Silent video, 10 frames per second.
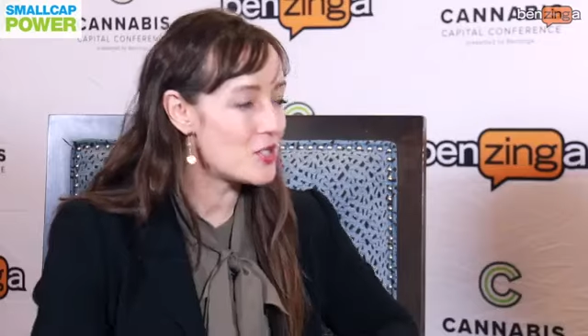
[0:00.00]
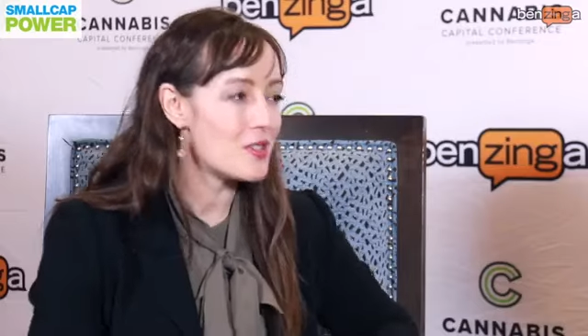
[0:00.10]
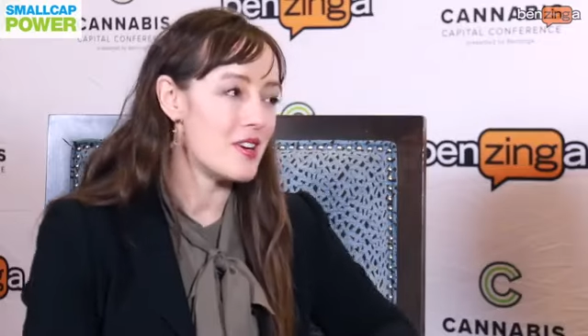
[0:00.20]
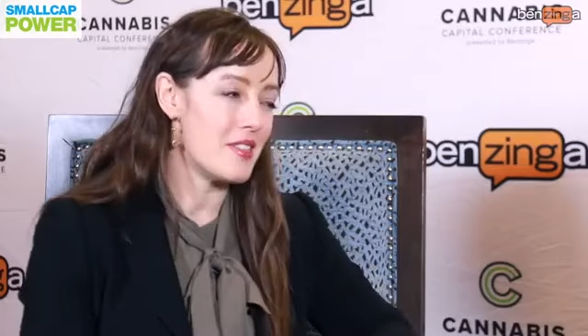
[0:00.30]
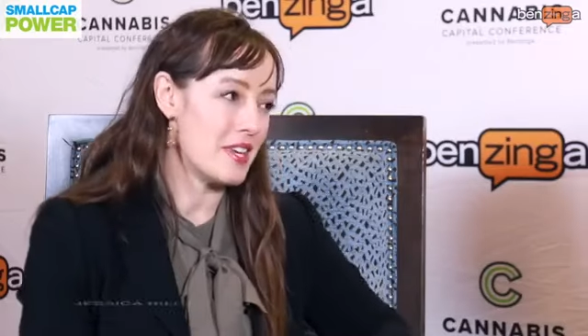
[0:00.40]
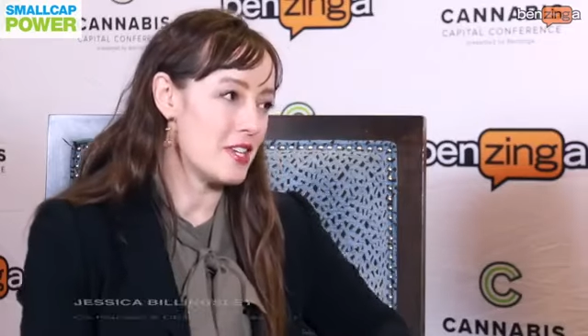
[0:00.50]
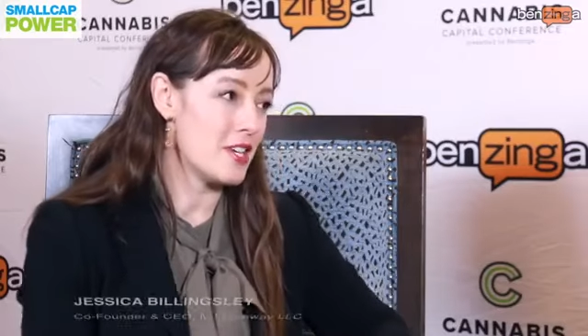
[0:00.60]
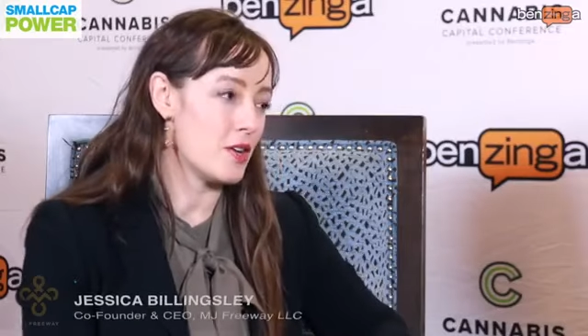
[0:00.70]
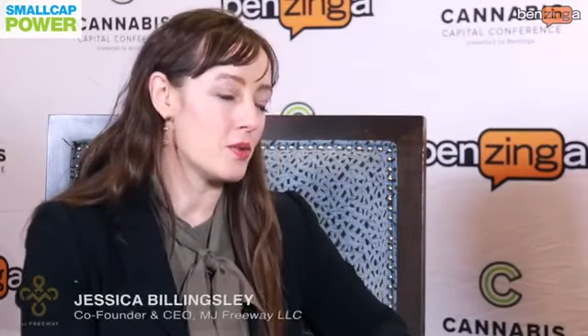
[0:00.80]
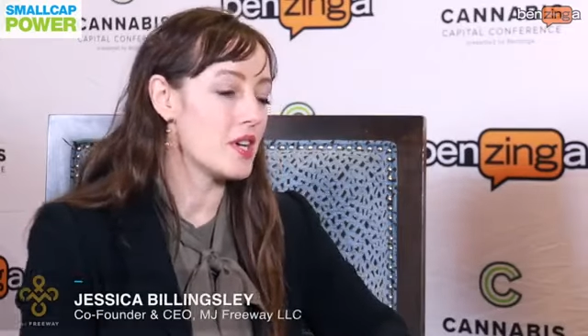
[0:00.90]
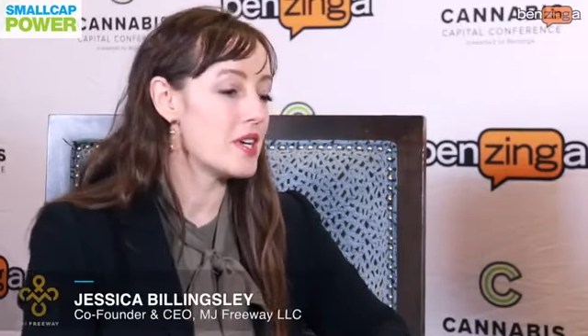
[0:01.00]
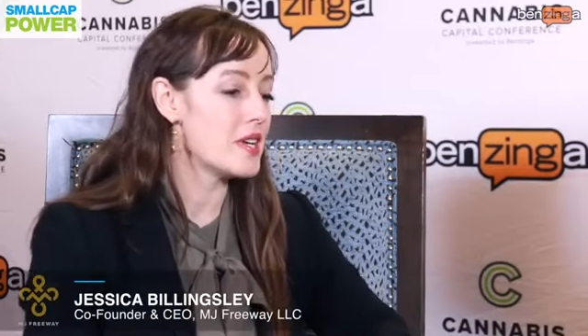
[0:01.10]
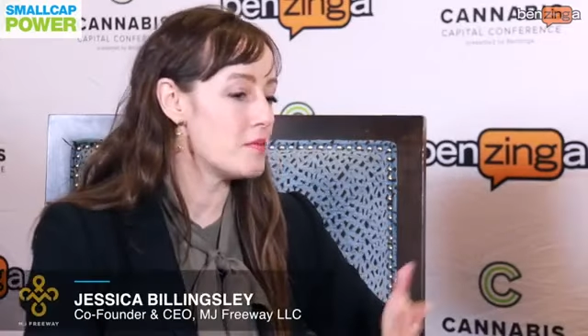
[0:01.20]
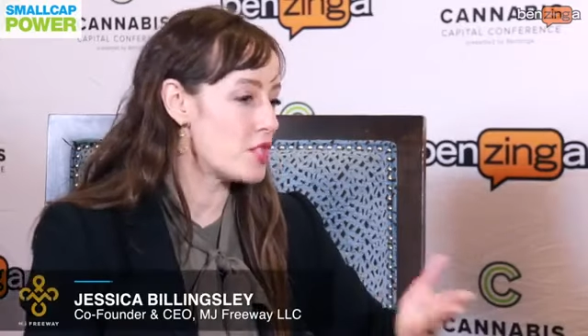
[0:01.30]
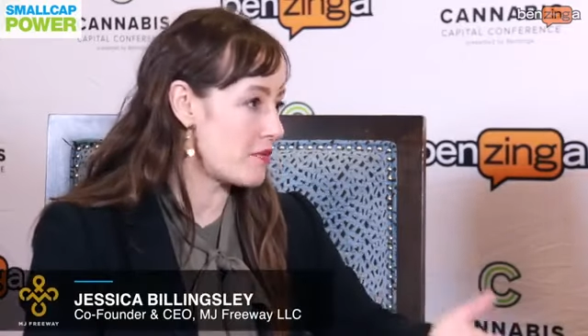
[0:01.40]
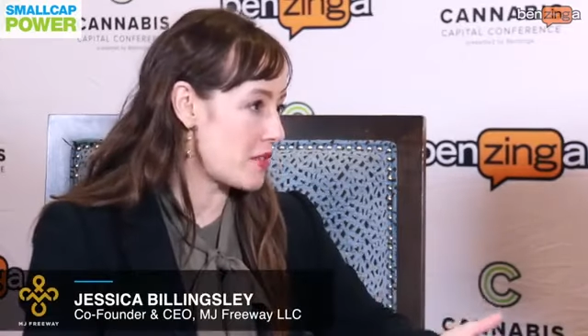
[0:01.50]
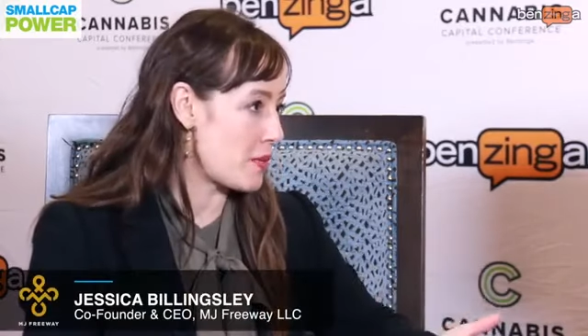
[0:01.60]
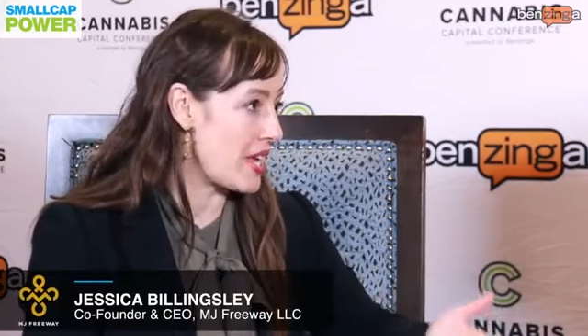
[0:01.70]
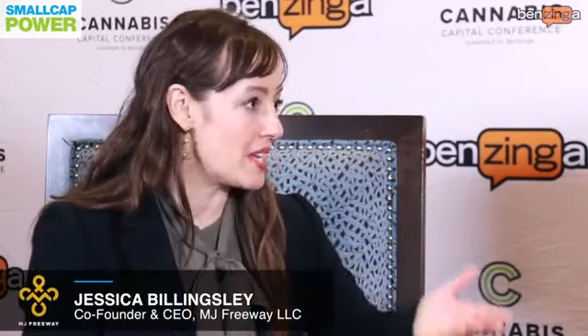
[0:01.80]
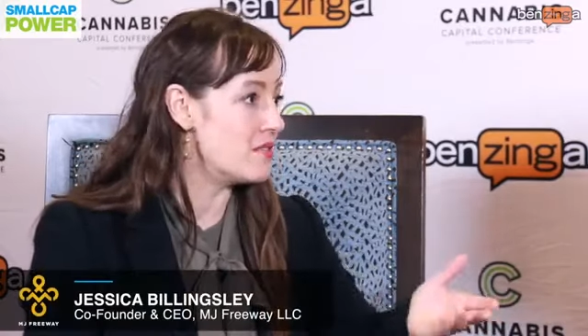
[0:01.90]
Sure, thank you. Well, MJ
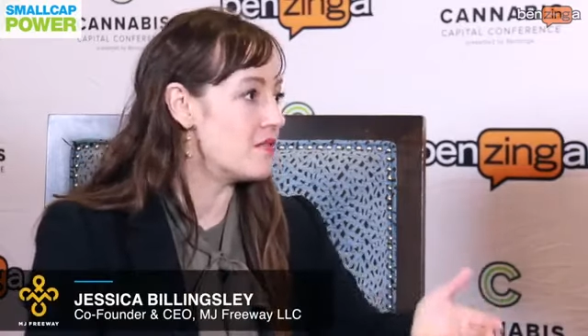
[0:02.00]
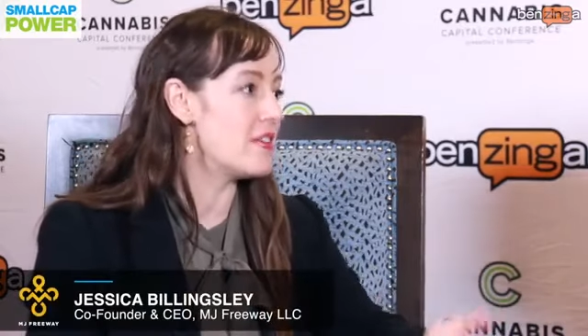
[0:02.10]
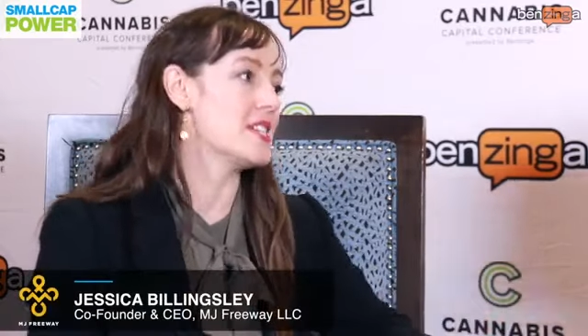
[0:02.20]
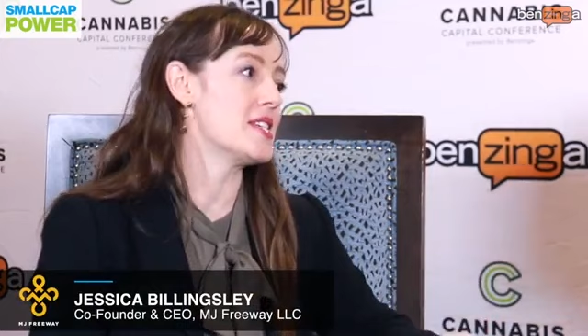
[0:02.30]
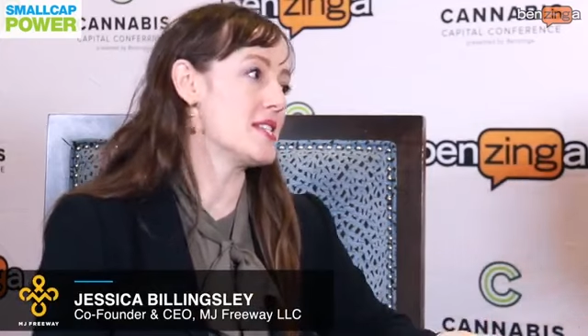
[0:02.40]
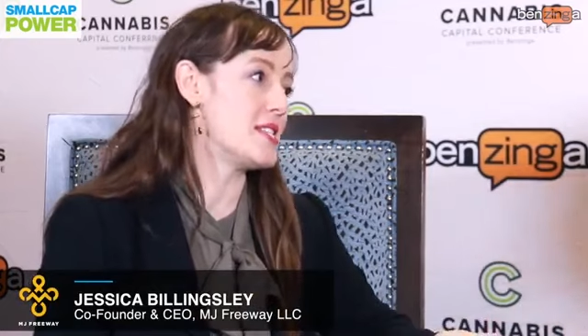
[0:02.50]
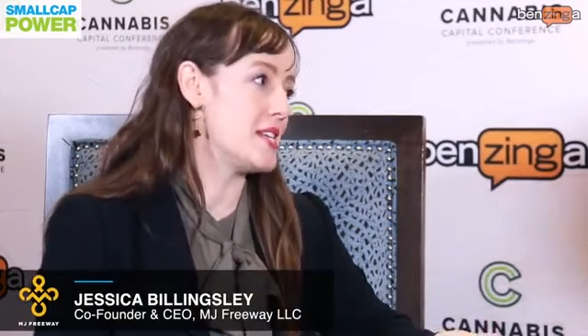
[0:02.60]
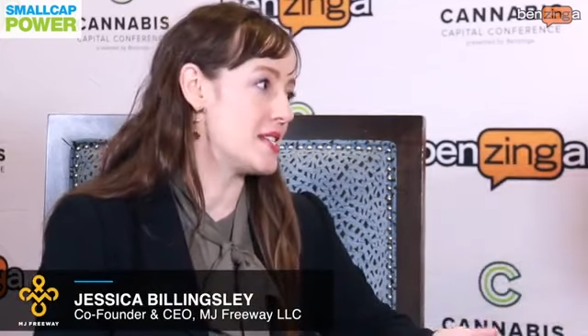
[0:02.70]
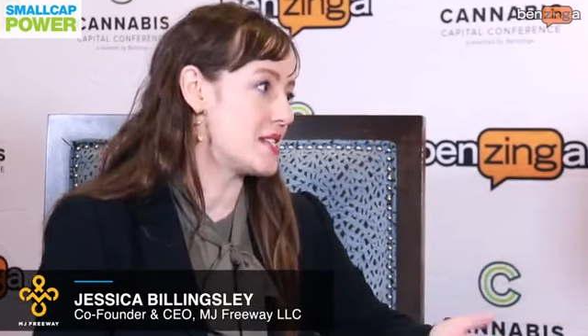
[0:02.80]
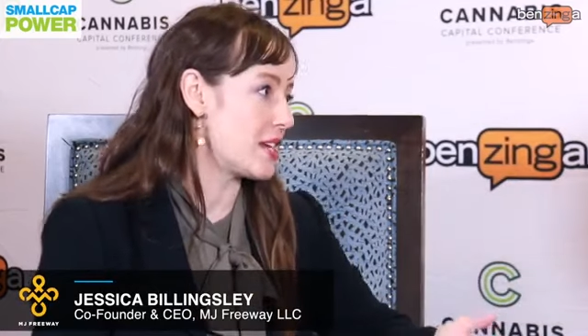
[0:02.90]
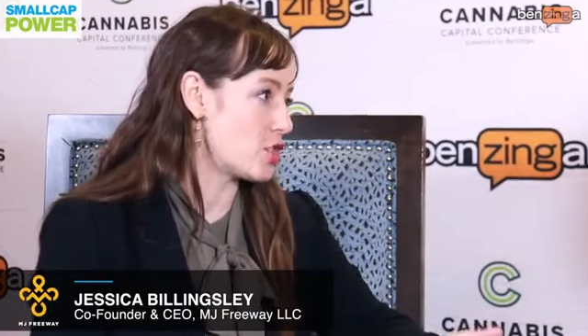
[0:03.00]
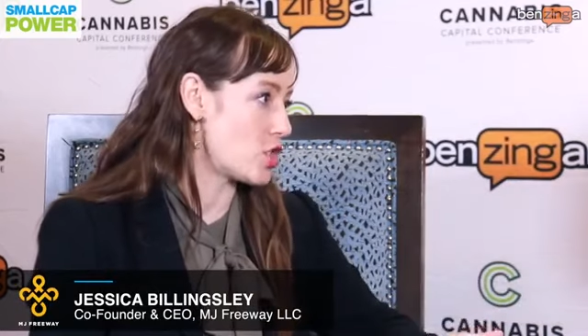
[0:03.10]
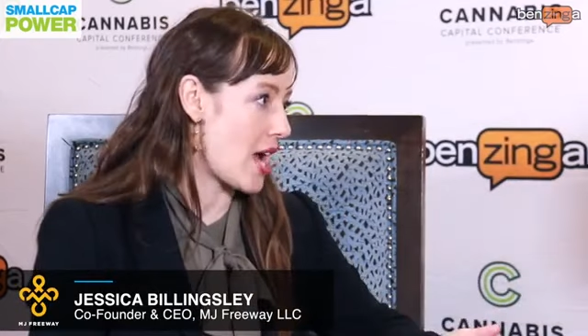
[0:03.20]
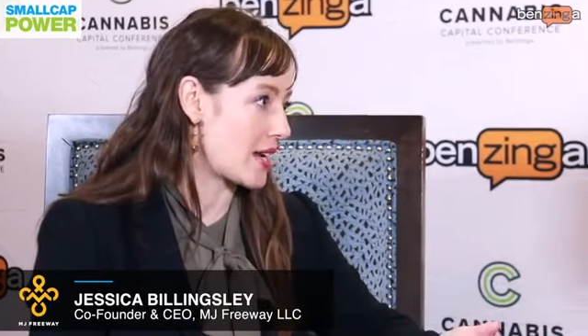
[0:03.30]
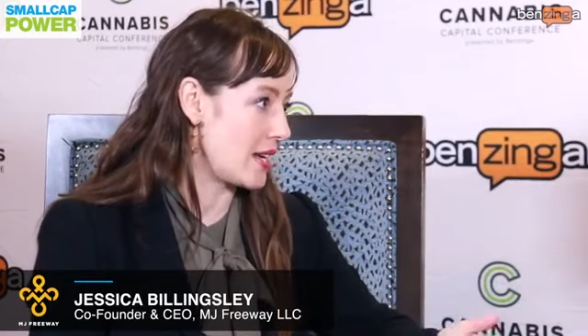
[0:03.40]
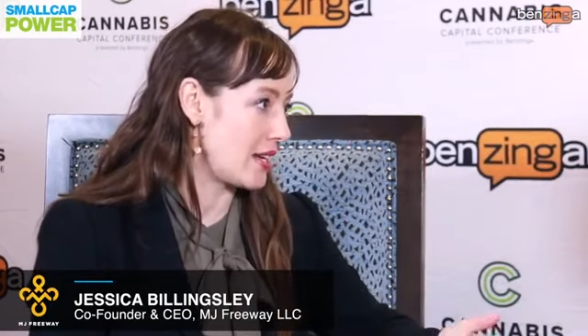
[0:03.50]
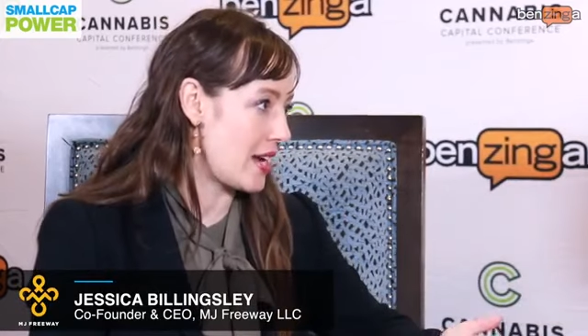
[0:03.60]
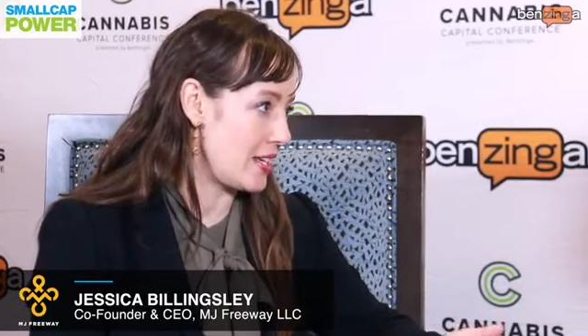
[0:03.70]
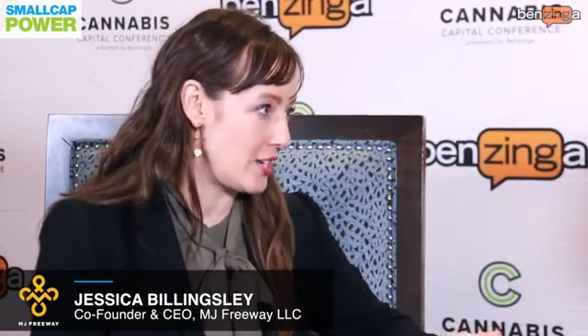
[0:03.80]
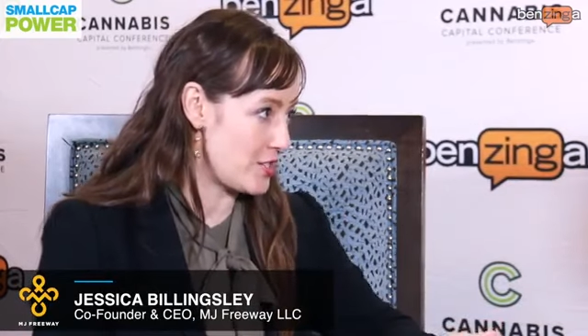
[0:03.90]
Freeway invented seed to sale tracking
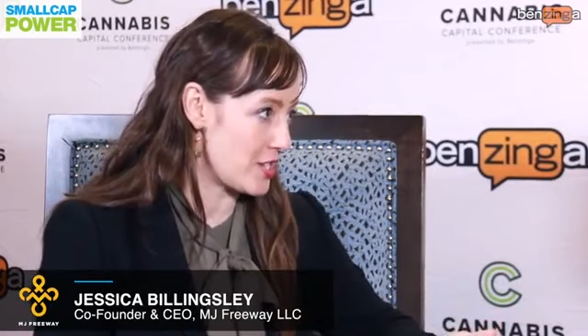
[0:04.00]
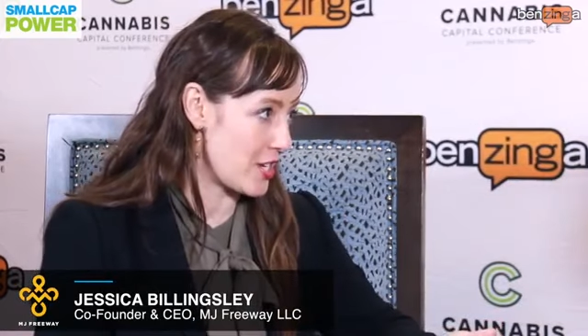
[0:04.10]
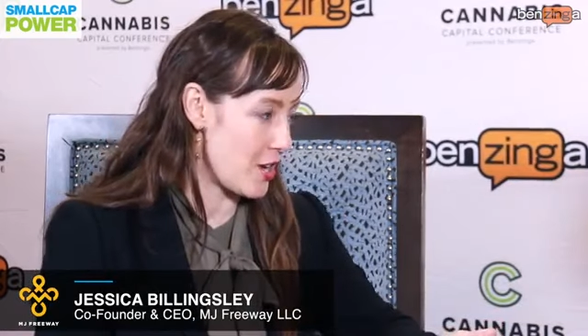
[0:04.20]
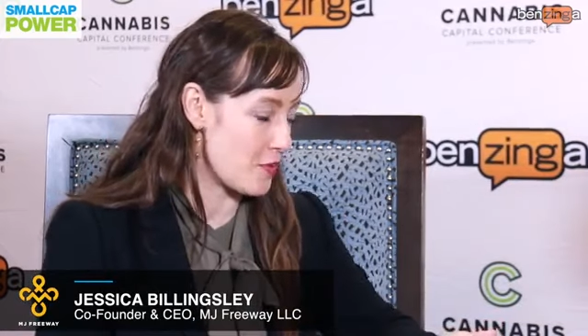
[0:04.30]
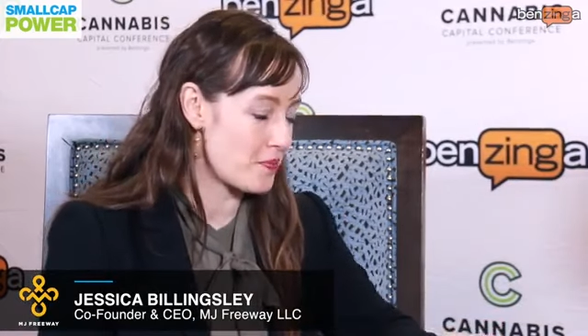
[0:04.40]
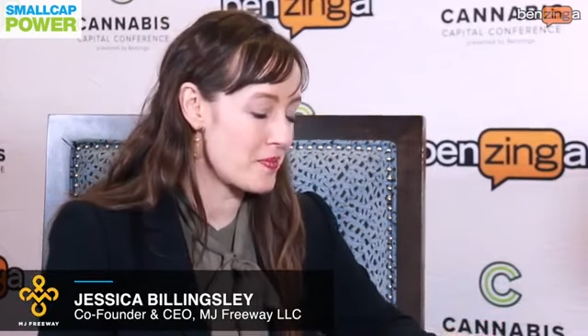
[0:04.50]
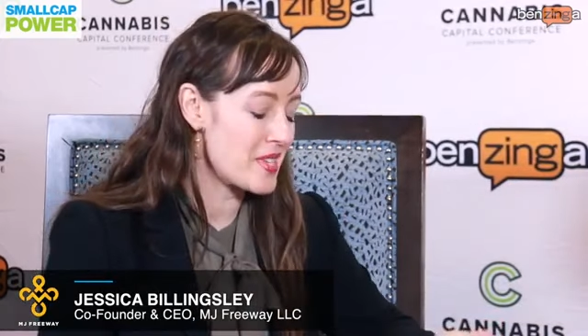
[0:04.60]
nine years ago.